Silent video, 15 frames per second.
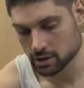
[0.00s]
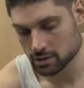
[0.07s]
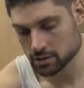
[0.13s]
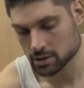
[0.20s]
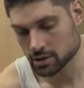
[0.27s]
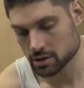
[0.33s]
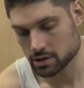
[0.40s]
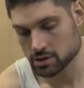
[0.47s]

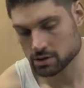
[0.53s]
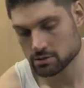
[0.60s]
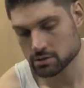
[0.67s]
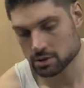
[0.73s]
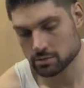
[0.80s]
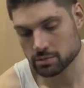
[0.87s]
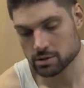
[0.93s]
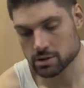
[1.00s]
I think some,
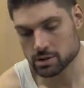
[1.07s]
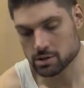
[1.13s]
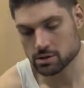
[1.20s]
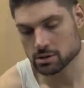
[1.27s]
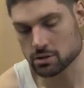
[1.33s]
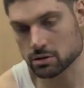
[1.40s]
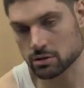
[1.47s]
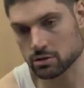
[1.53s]
some
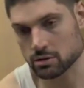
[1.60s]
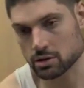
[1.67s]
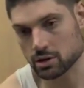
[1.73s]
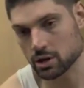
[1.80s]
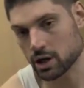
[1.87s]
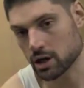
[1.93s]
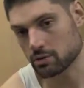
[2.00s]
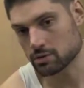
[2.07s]
positions you know the, the
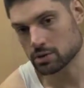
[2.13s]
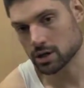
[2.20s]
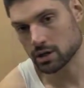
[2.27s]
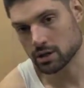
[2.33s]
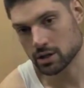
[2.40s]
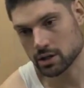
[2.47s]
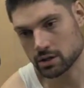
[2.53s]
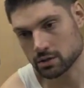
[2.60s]
clock was kind
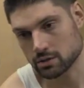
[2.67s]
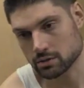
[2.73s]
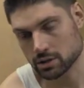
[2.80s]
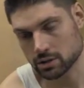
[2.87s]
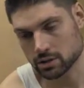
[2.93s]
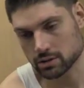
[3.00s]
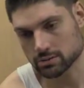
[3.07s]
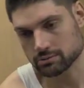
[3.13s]
of getting
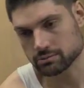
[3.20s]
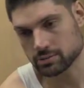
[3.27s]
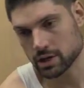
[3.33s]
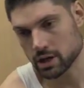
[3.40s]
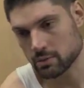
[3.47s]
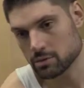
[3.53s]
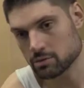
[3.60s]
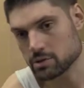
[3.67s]
uh,
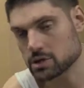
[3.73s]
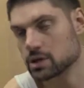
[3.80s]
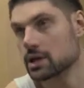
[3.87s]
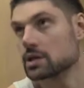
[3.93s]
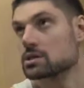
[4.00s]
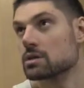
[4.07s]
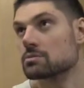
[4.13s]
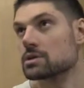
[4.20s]
down, but we still
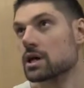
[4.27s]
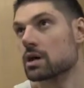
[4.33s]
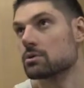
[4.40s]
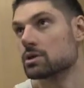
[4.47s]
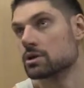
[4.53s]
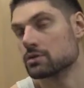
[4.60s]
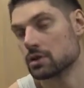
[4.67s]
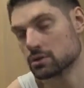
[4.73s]
had some time. We
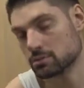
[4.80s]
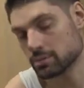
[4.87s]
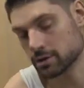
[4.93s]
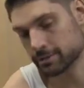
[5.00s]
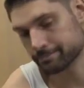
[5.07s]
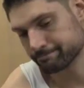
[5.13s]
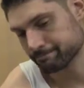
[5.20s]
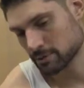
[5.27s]
could have done, but
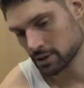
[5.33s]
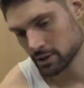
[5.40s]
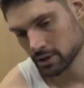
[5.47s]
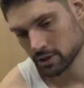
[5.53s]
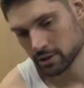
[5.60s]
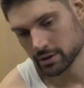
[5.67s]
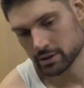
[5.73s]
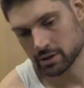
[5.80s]

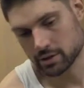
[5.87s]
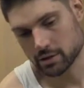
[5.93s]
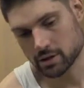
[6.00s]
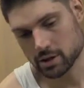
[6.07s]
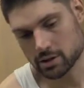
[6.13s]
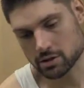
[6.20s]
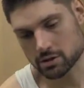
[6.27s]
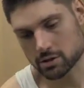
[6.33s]
you know
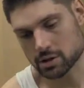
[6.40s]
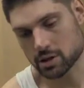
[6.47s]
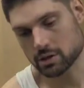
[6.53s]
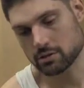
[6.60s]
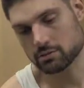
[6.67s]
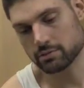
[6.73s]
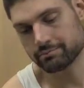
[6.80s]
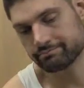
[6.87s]
also that
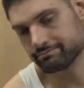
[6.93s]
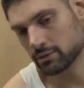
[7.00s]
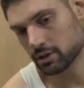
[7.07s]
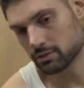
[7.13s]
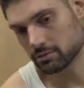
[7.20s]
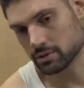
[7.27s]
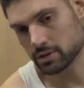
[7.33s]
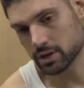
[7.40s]
you
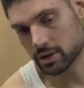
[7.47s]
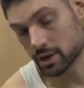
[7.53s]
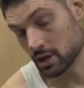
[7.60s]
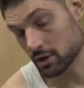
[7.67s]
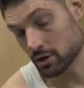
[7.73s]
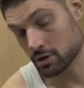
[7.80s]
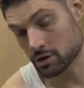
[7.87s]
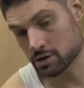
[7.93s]
know that, that
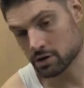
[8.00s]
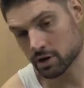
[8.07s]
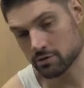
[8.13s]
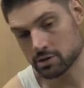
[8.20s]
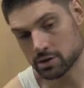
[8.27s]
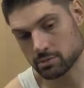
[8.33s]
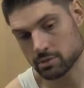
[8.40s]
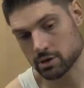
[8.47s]
hurt us
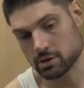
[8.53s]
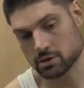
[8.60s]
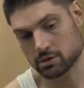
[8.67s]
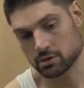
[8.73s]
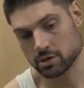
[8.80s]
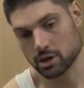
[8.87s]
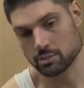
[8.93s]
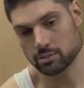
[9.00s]
obviously, but also in you
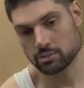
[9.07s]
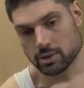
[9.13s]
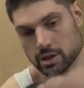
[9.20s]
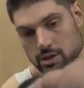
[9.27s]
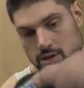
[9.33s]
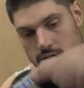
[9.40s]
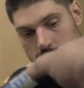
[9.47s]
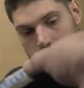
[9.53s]
know, a couple of plays,